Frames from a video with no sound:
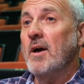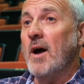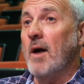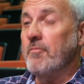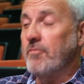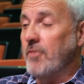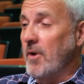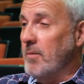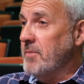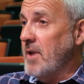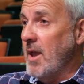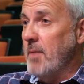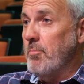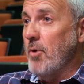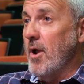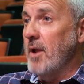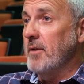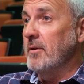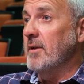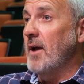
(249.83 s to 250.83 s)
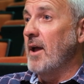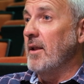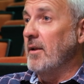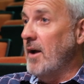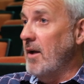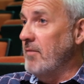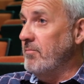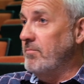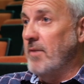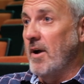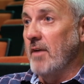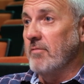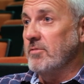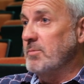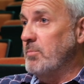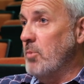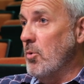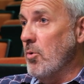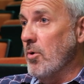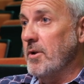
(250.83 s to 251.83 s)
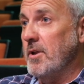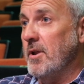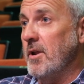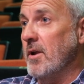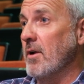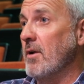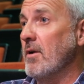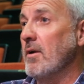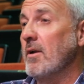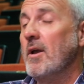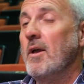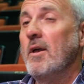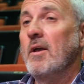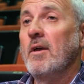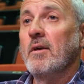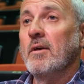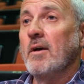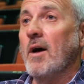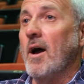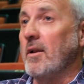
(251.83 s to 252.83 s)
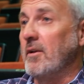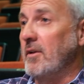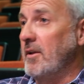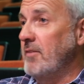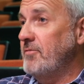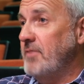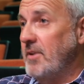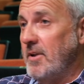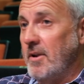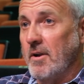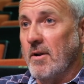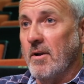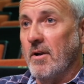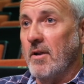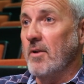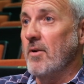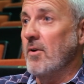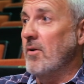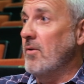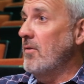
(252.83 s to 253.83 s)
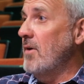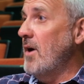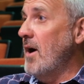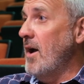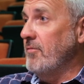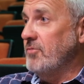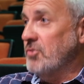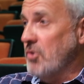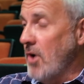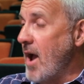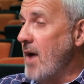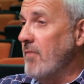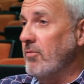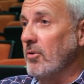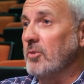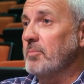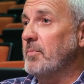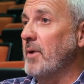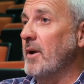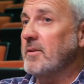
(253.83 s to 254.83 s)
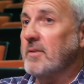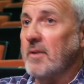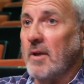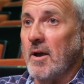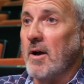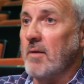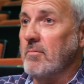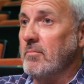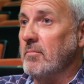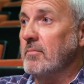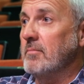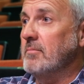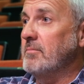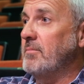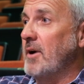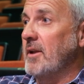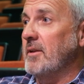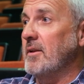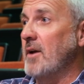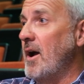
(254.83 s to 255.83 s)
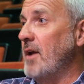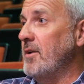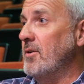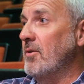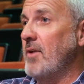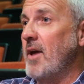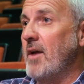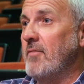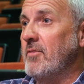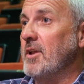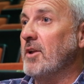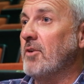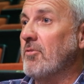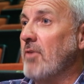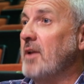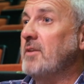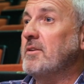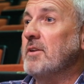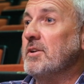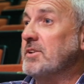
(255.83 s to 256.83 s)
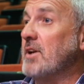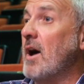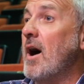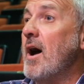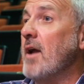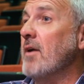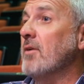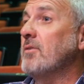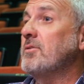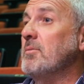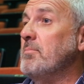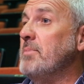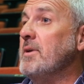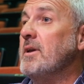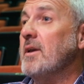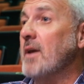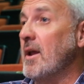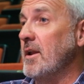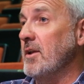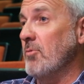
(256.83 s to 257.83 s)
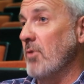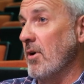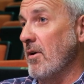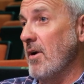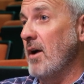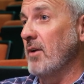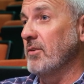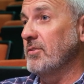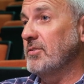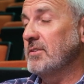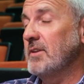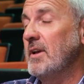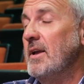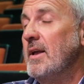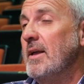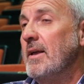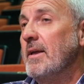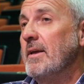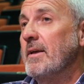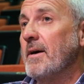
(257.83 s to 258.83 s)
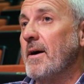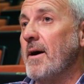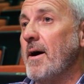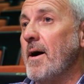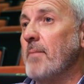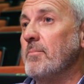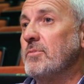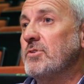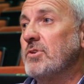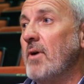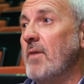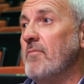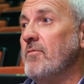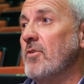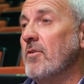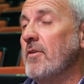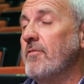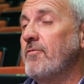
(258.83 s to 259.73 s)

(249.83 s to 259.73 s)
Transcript: I'm from Cape Breton. I was born here. I lived here. I've traveled, but I don't have any great desire to be anywhere else. So I'm very